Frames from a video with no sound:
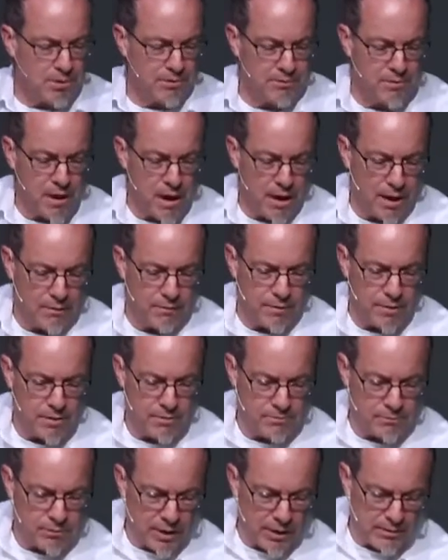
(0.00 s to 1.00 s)
5,
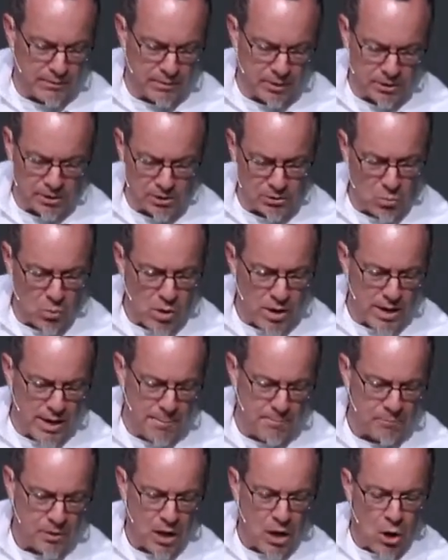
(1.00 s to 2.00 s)
verse 20,
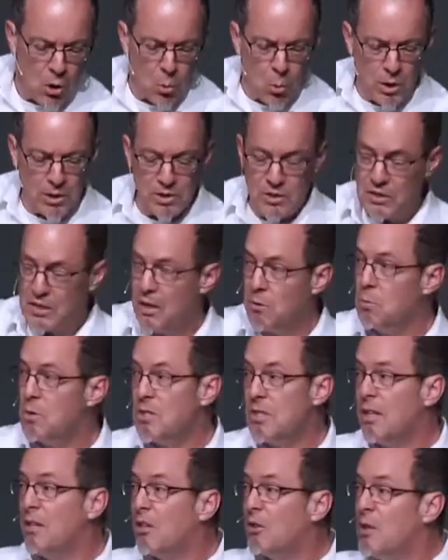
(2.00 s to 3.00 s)
where sin was
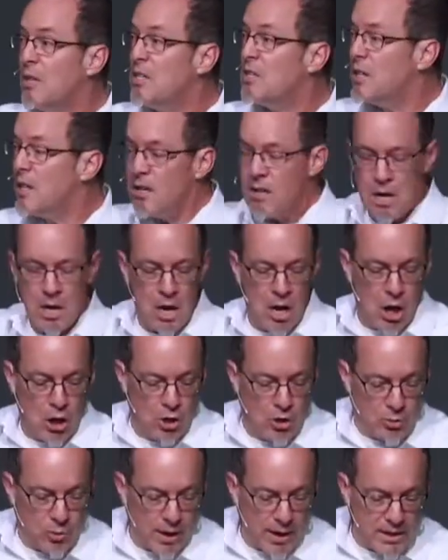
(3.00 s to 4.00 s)
increasing,
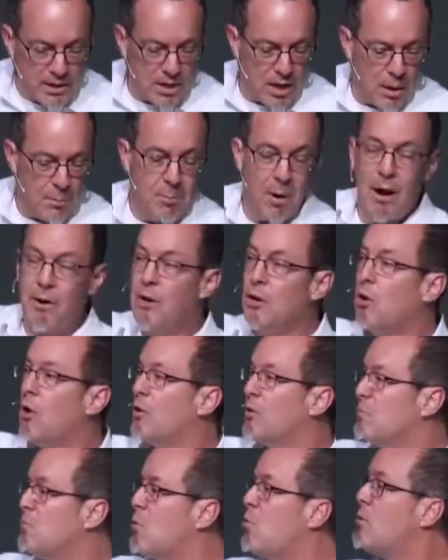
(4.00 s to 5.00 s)
grace abounded all
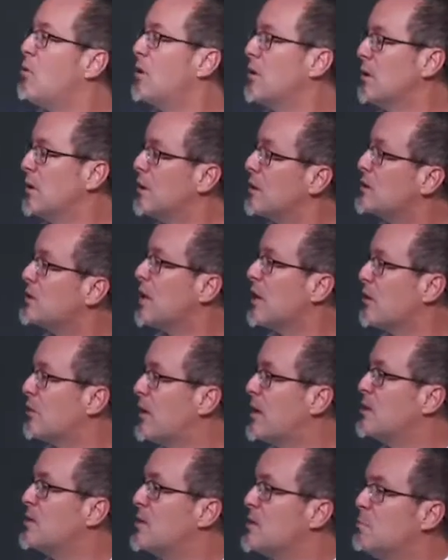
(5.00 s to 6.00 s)
the more. It looks like
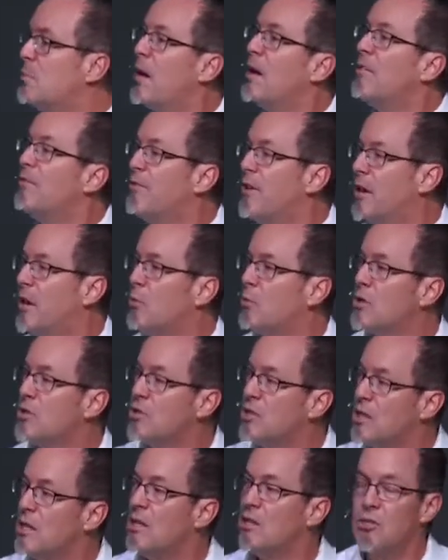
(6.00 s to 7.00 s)
grace is benefiting where
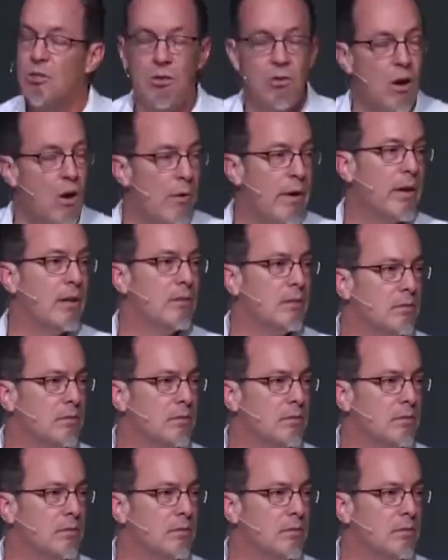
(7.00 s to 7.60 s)
sin is growing.